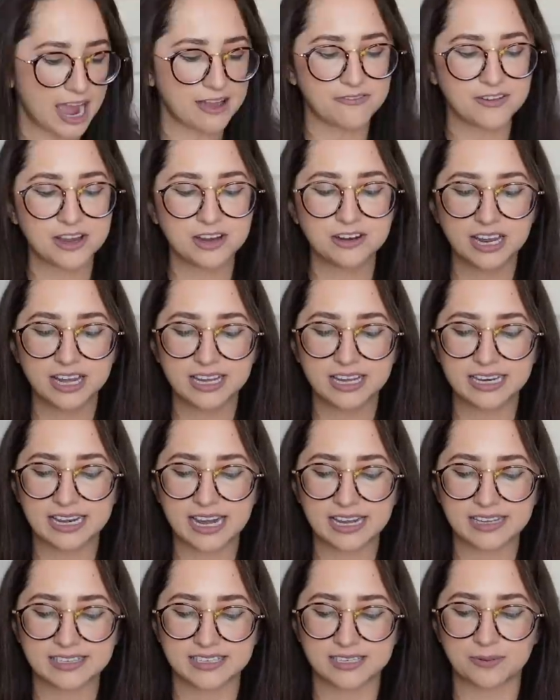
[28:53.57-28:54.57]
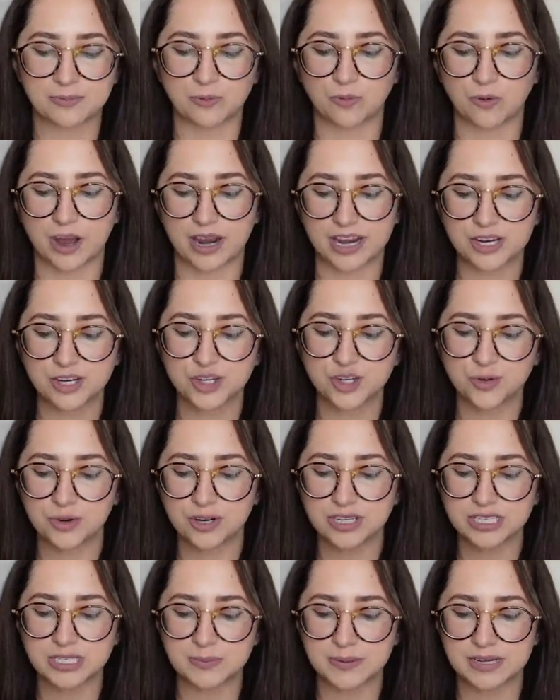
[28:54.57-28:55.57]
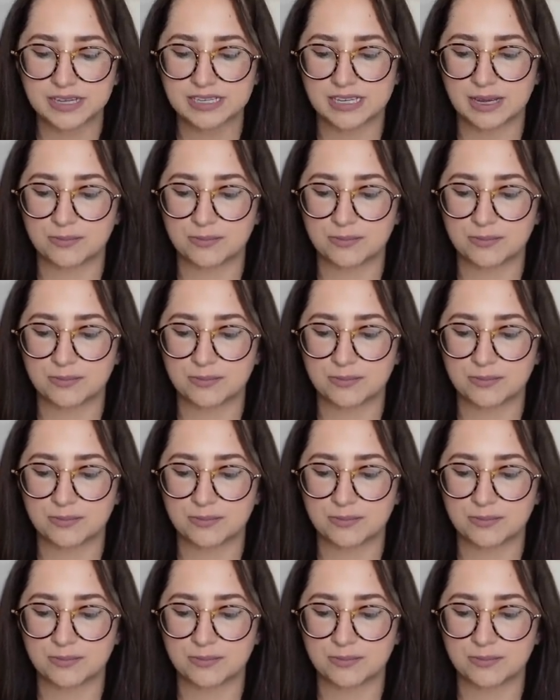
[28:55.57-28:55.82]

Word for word: I figured I could get some running shorts because